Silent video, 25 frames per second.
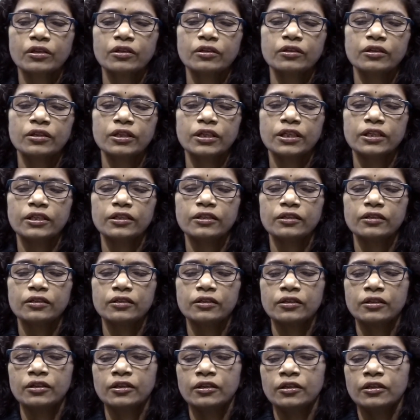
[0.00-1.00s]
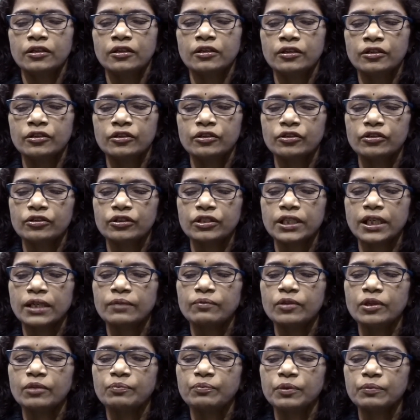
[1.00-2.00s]
Then the
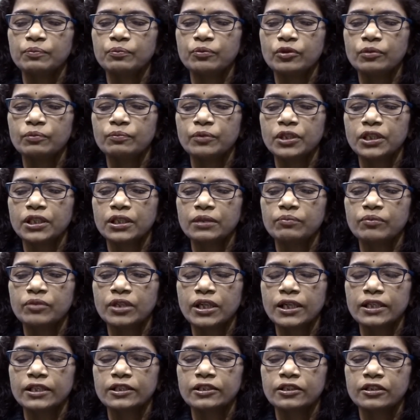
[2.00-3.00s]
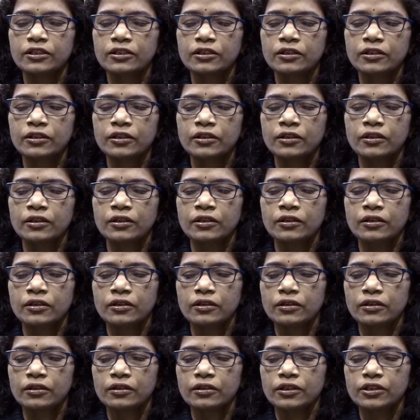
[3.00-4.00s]
tribal people believe that
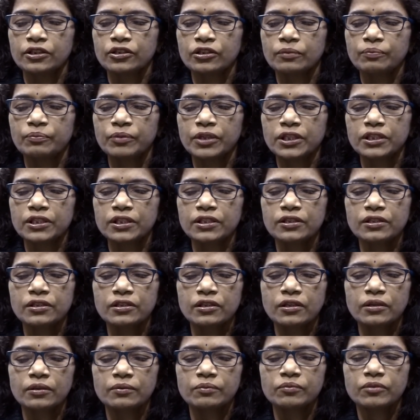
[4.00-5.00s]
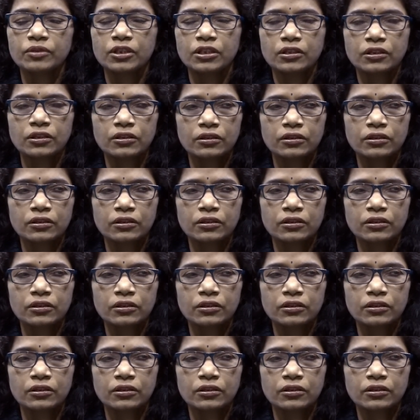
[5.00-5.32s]
in the presence of